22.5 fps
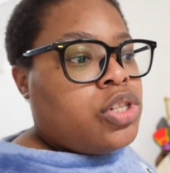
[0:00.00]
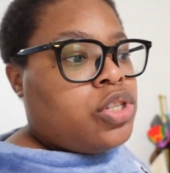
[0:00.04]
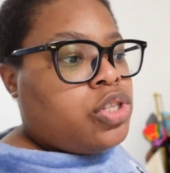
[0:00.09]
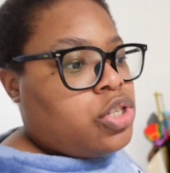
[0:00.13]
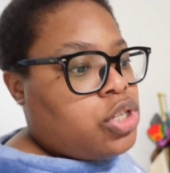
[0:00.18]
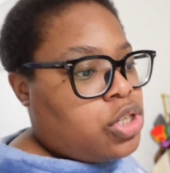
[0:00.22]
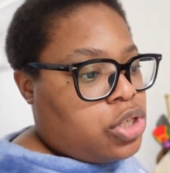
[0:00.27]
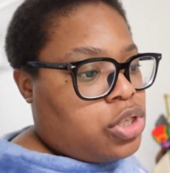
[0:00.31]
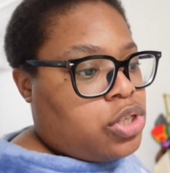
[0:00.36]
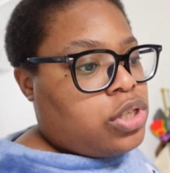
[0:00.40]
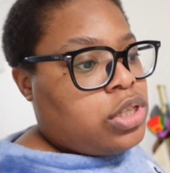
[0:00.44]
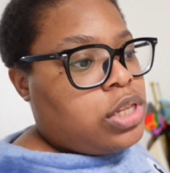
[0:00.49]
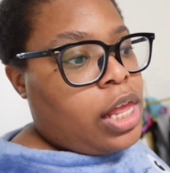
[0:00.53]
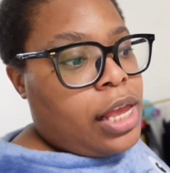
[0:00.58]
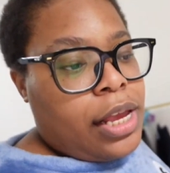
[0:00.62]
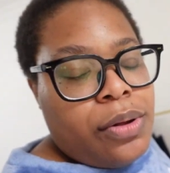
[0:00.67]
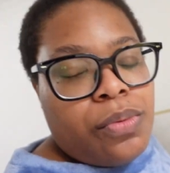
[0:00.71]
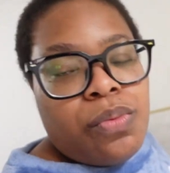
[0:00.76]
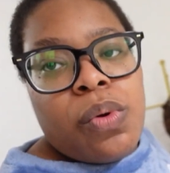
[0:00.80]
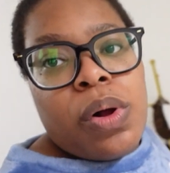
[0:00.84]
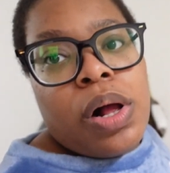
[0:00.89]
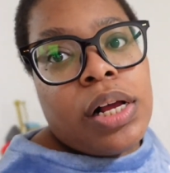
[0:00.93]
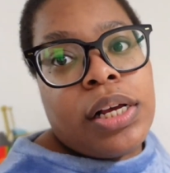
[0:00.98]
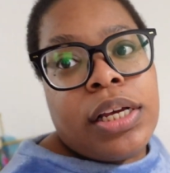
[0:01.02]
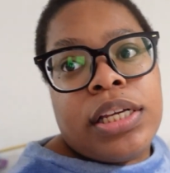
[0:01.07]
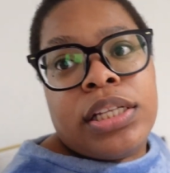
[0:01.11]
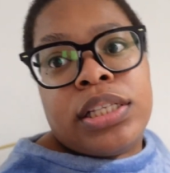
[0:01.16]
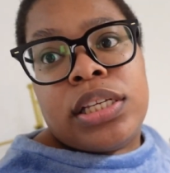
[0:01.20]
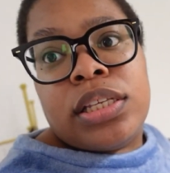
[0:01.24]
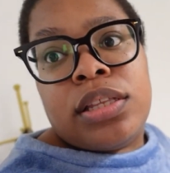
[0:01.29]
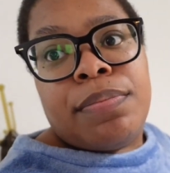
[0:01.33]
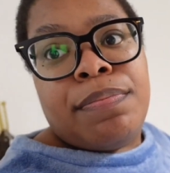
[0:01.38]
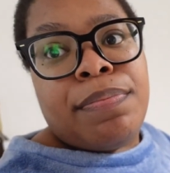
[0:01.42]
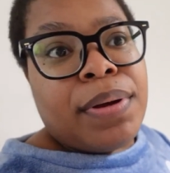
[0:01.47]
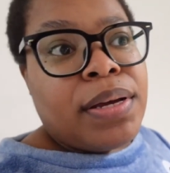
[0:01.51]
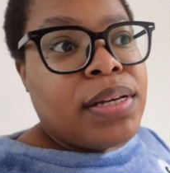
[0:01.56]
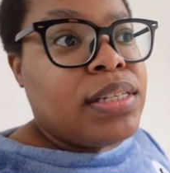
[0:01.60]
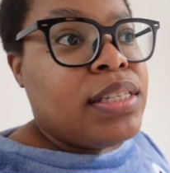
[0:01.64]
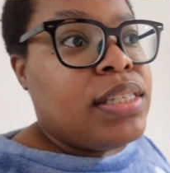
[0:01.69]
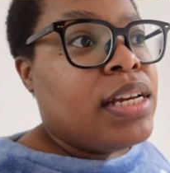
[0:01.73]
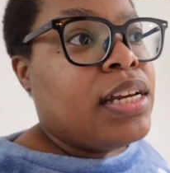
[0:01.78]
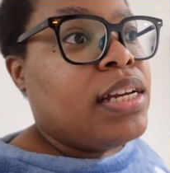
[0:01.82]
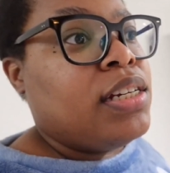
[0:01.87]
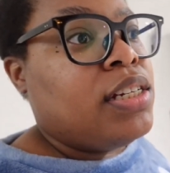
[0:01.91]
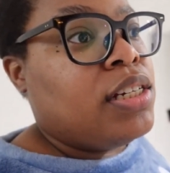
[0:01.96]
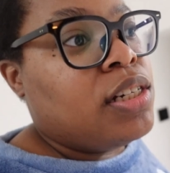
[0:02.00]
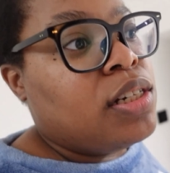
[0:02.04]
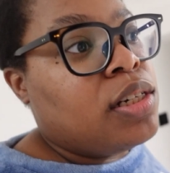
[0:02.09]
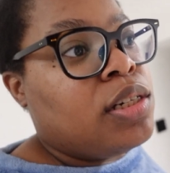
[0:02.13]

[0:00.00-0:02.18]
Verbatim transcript: to like walking to the bus station